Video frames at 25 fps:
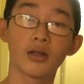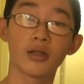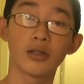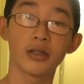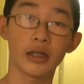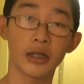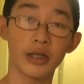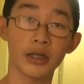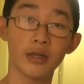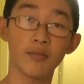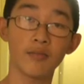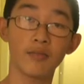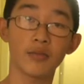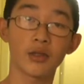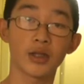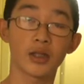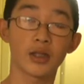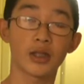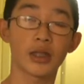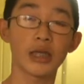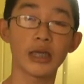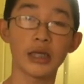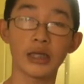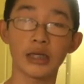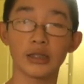name the
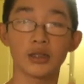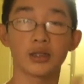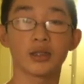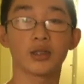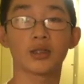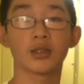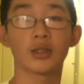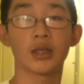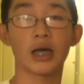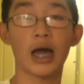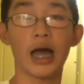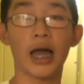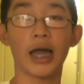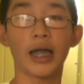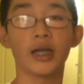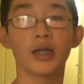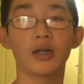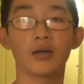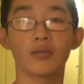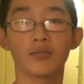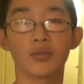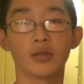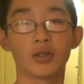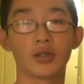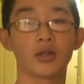things, the
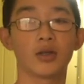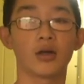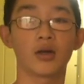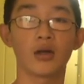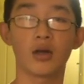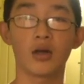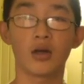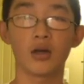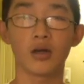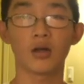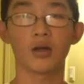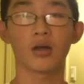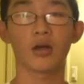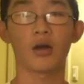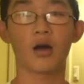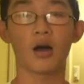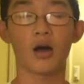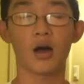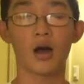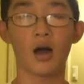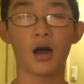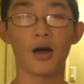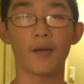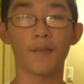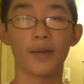items
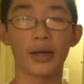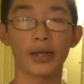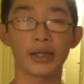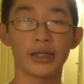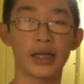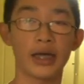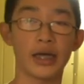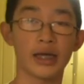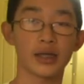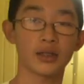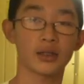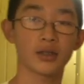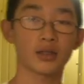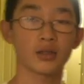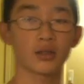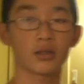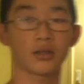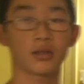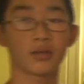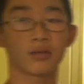on my desk,